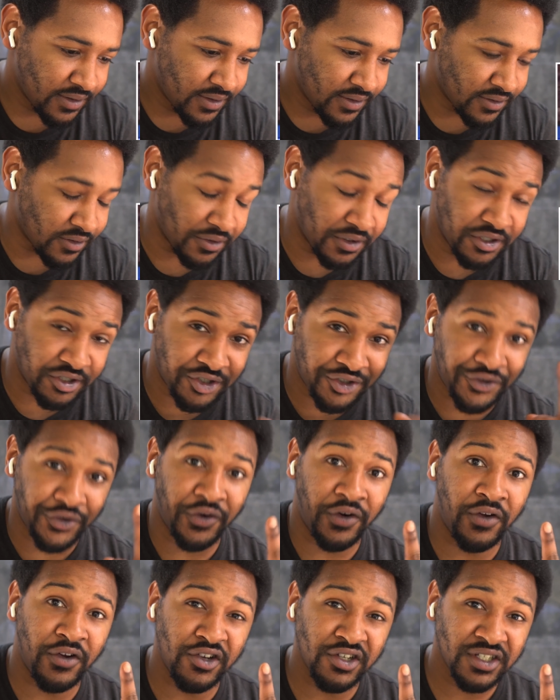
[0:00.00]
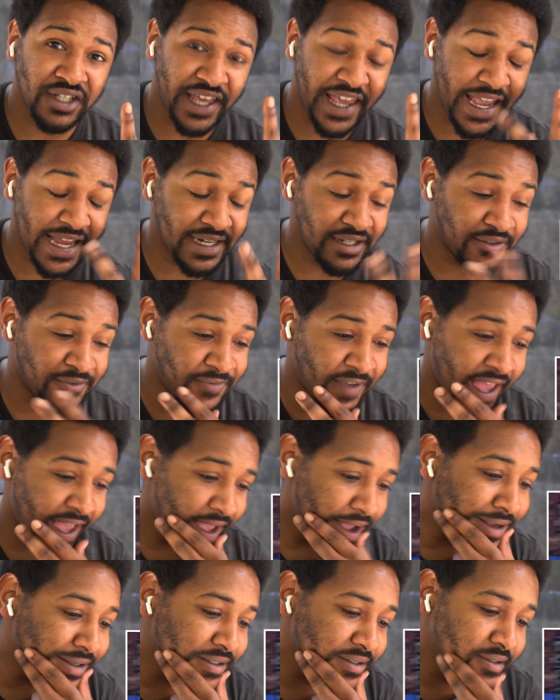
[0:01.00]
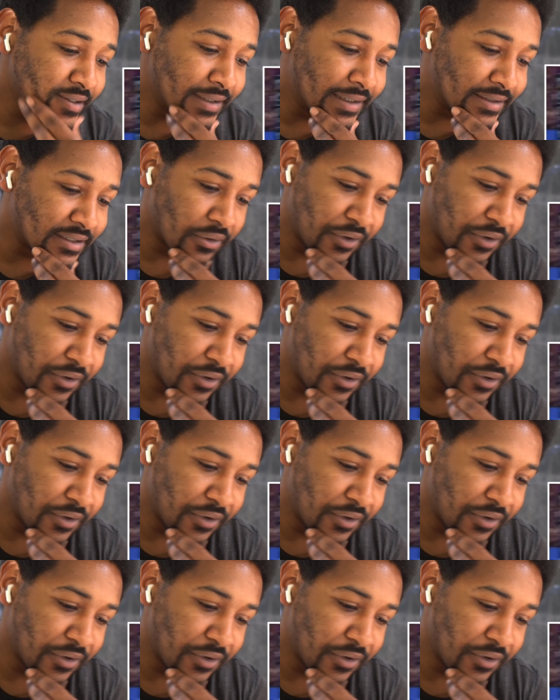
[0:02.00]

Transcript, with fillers: So he's strong and he's fast.